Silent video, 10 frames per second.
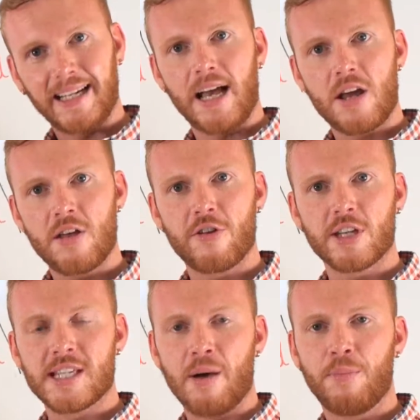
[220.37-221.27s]
another
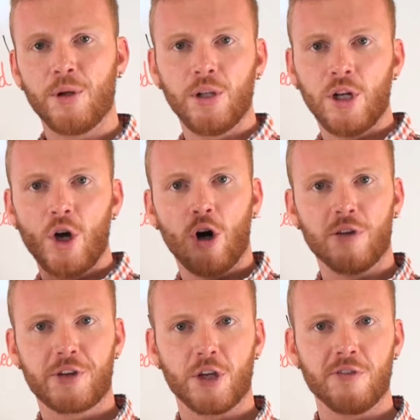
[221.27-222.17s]
example
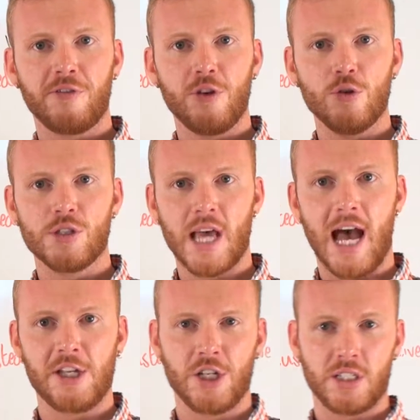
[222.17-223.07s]
of confused
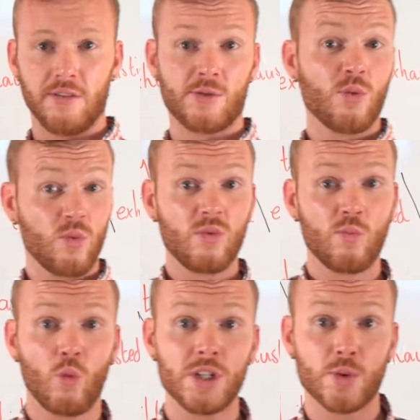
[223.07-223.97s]
adjectives,
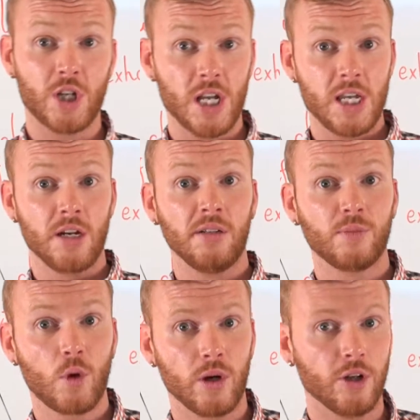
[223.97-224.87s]
ones which I hear
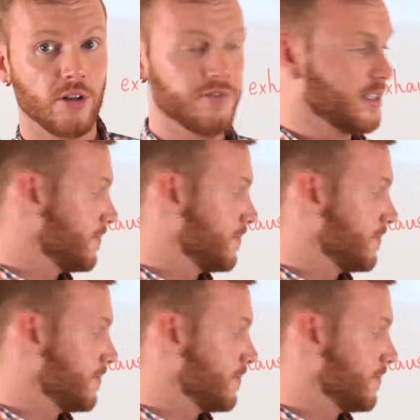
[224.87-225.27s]
quite often.